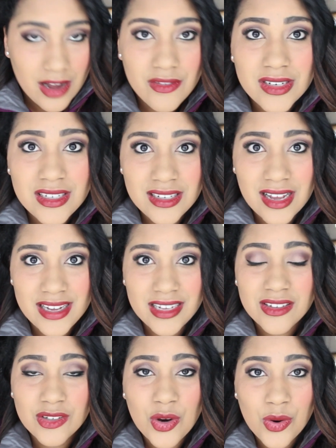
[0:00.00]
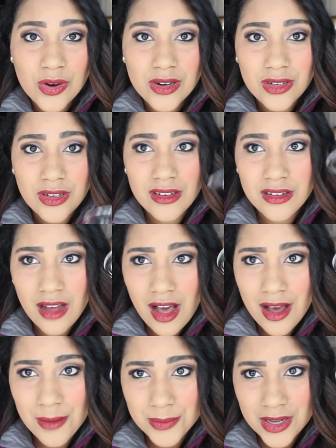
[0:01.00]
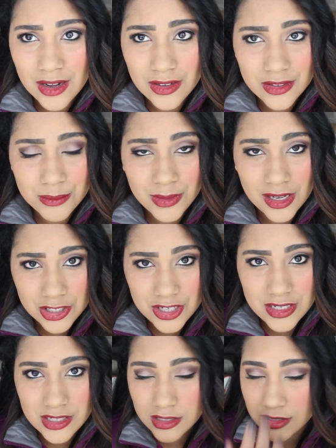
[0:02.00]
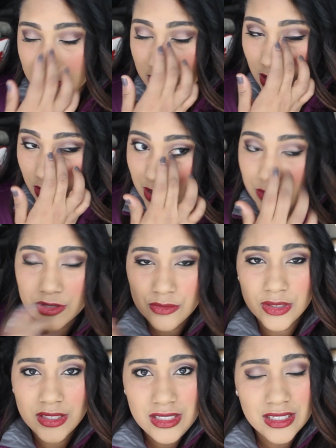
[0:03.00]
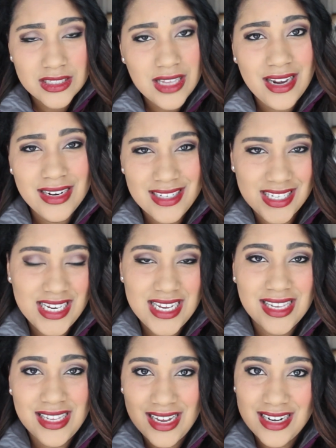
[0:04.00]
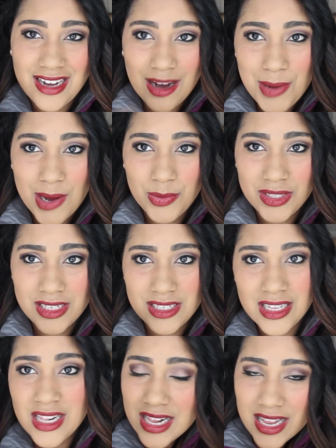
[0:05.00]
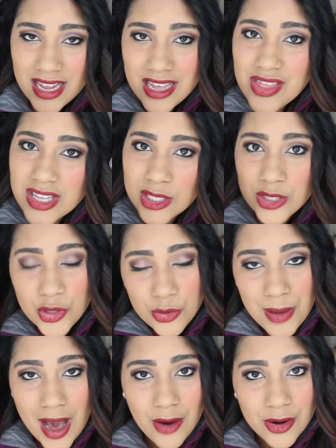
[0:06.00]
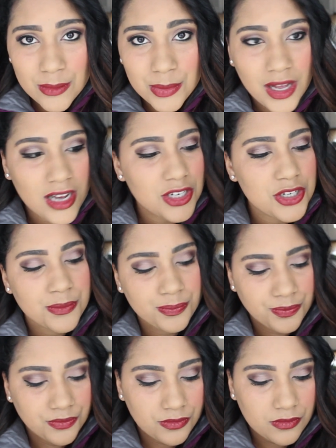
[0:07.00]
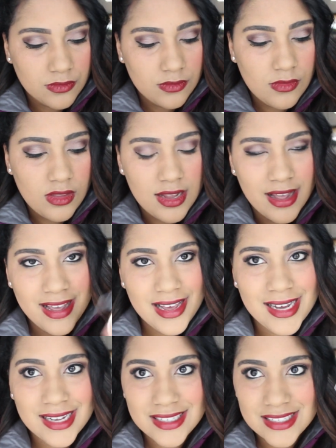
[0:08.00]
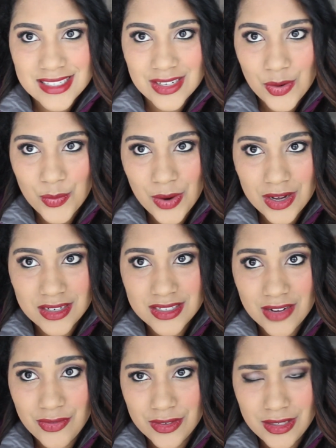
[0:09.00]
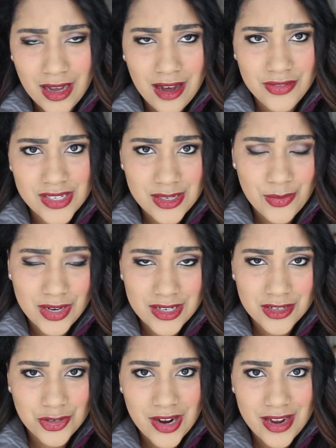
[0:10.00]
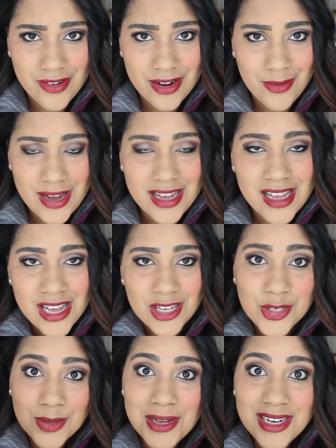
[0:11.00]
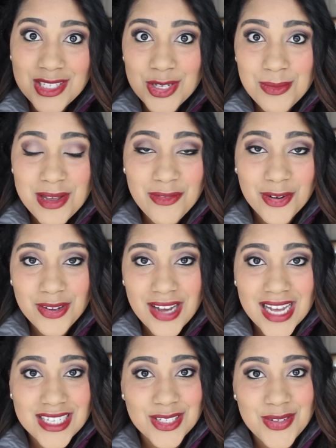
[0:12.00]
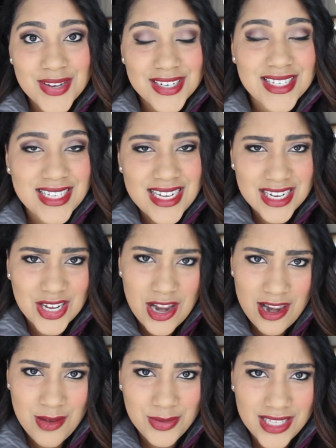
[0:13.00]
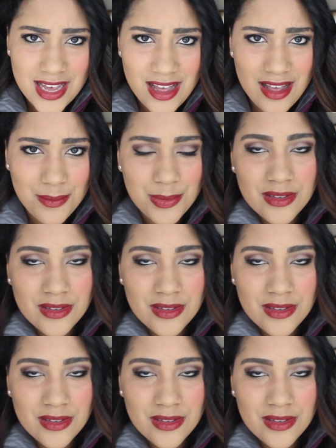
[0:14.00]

I really like coral um, colored blushes, so I was really excited to see that they had come out with this in this new powder blush and want, definitely obviously wanted to try it right away. So I'm going to zoom in for you guys so you can see it close up.